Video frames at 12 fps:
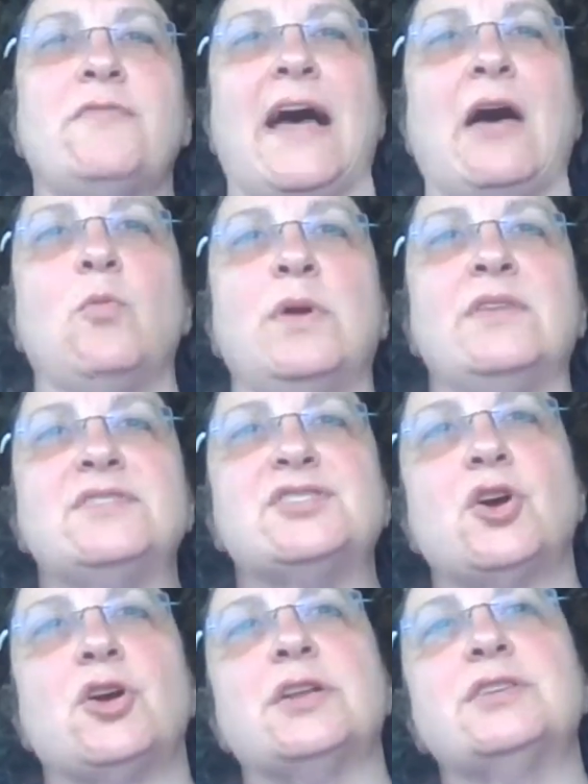of how we've
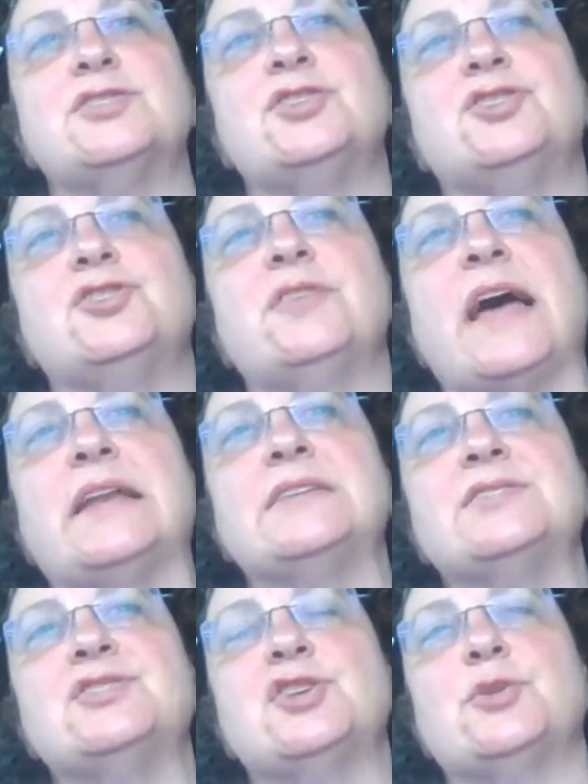started to do that
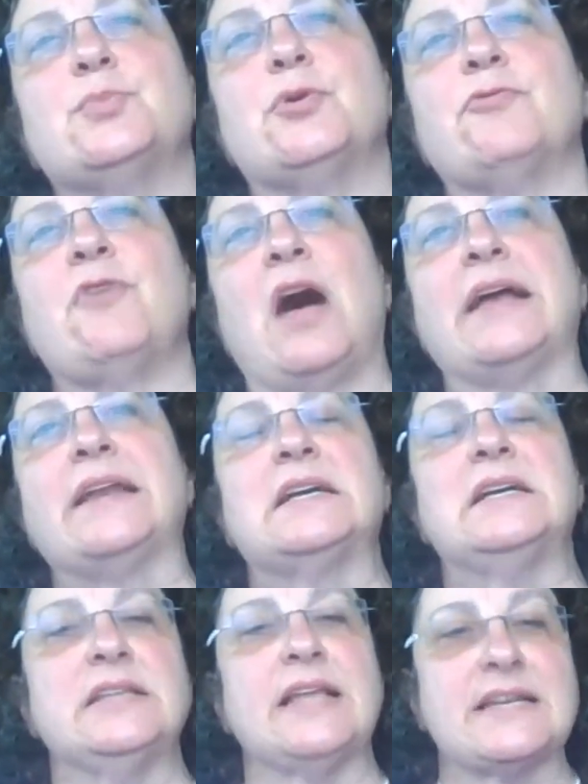is to provide
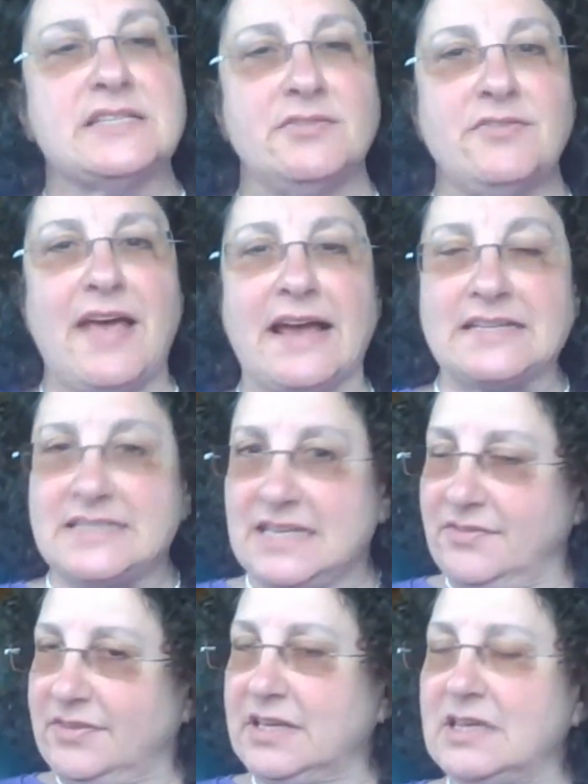collective
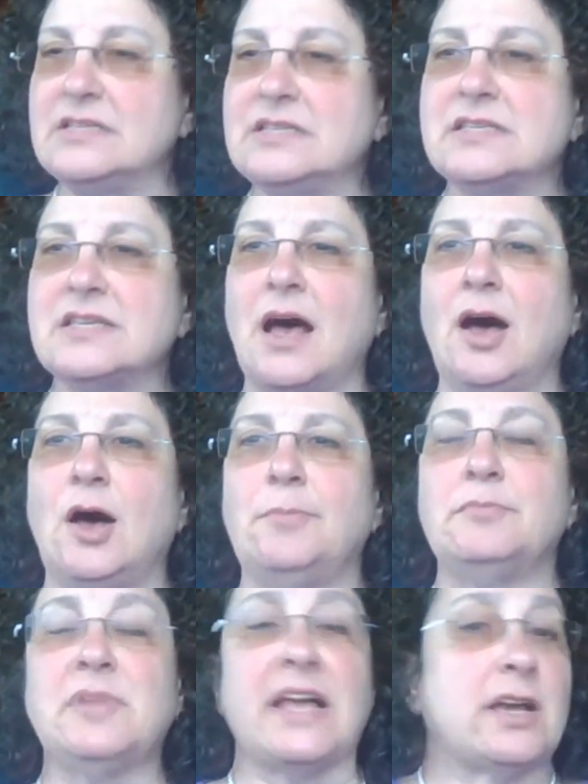activities,
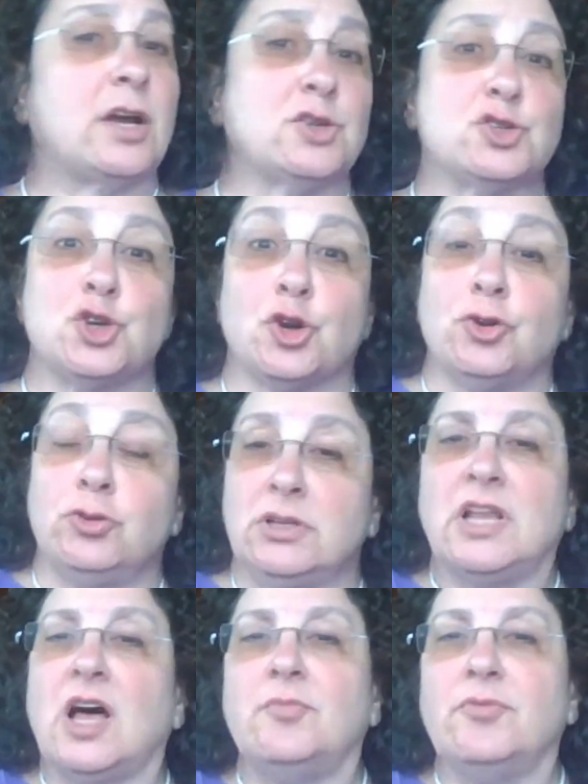like a journal
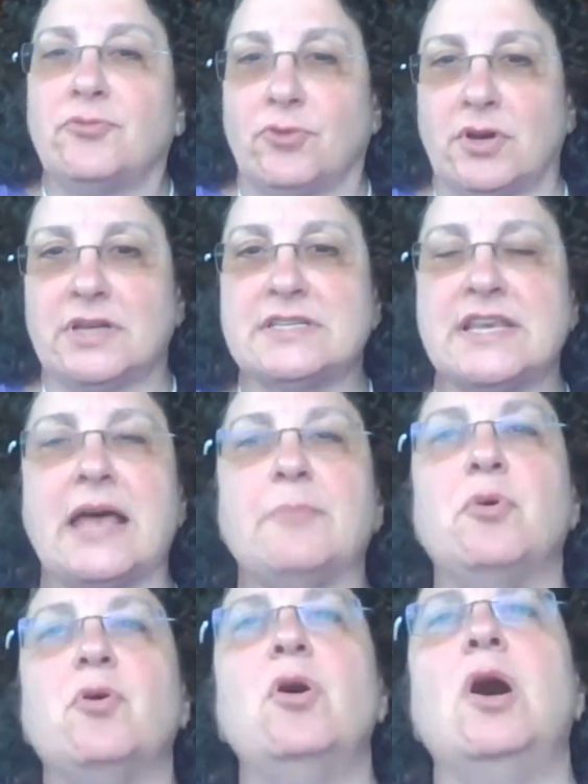club, for
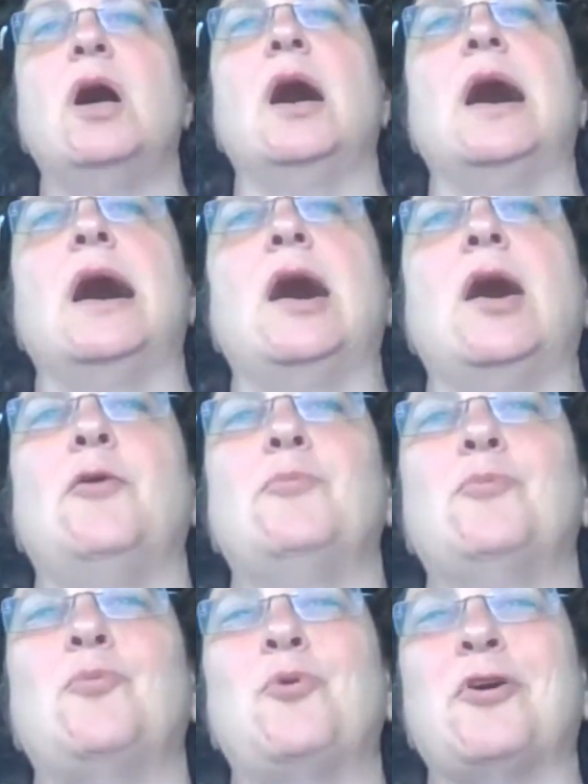example.
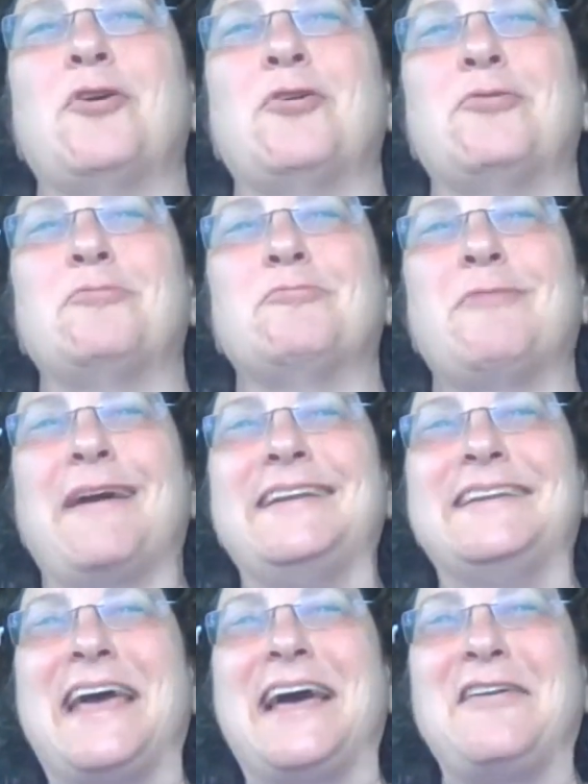We're
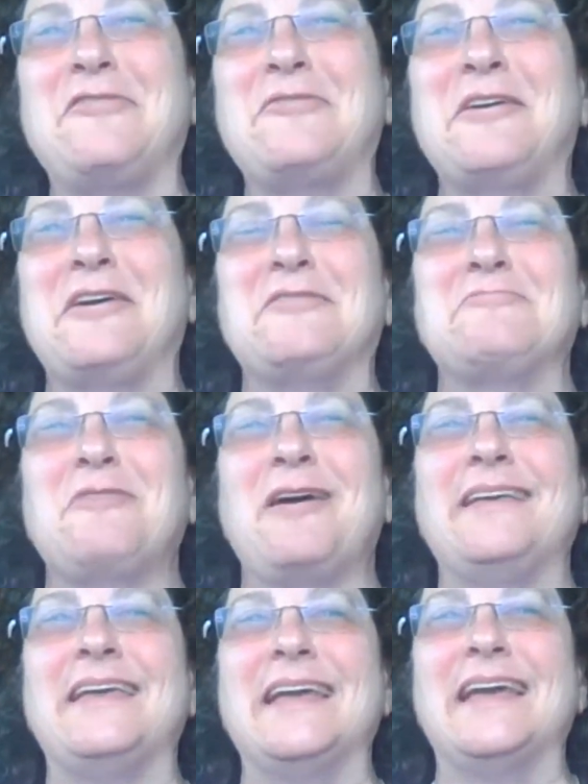right now
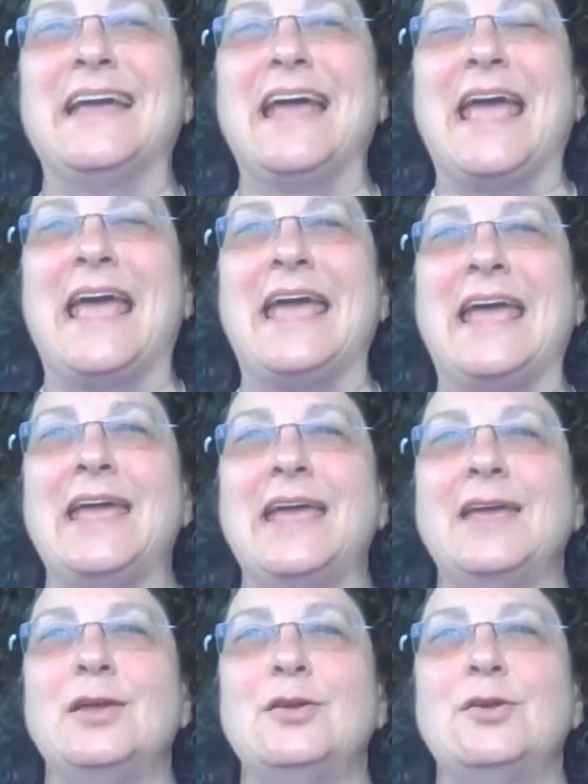running
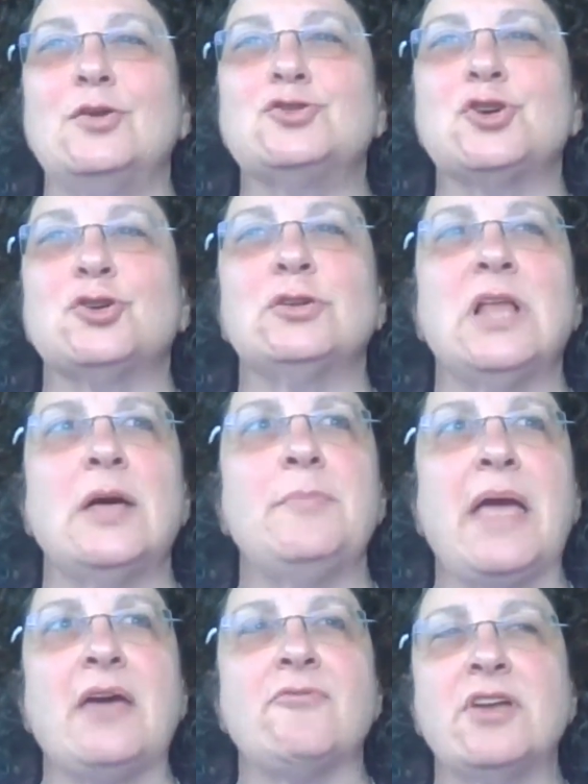a journal
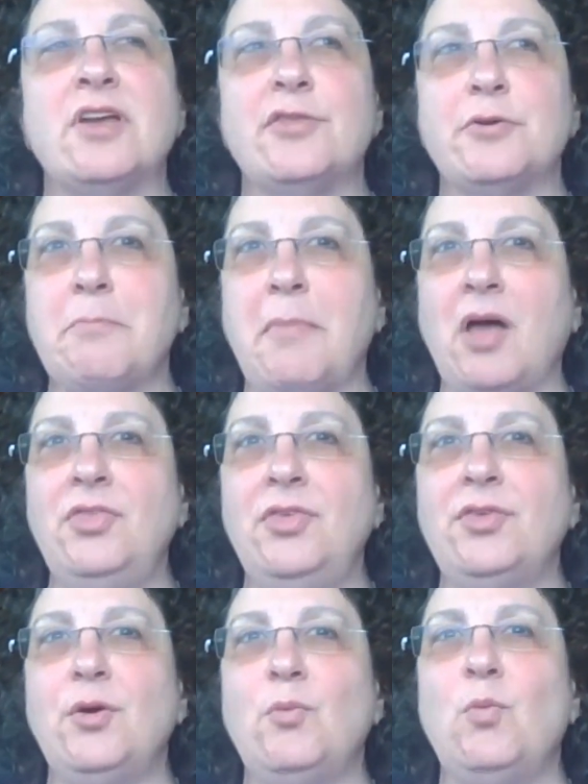club every other month
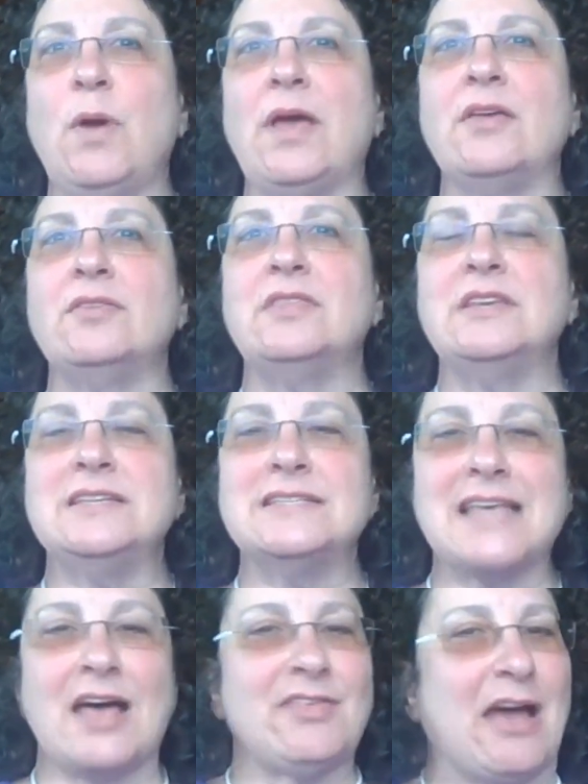with the
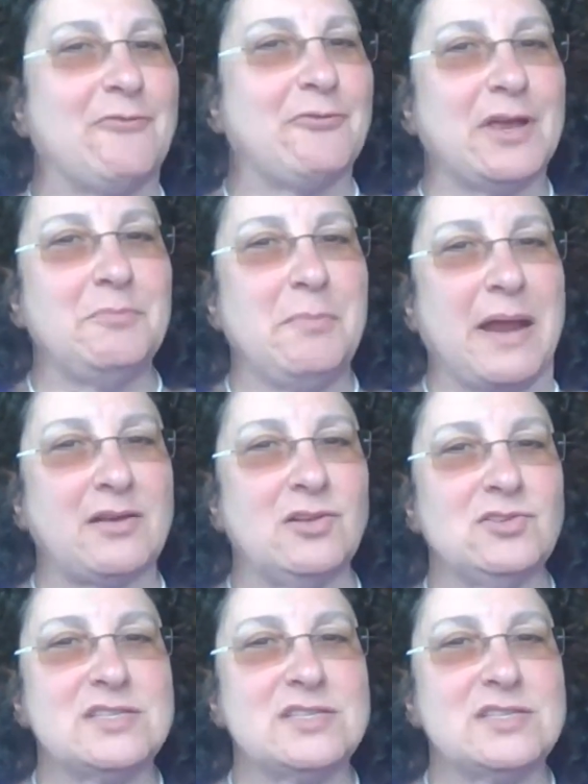South African Medical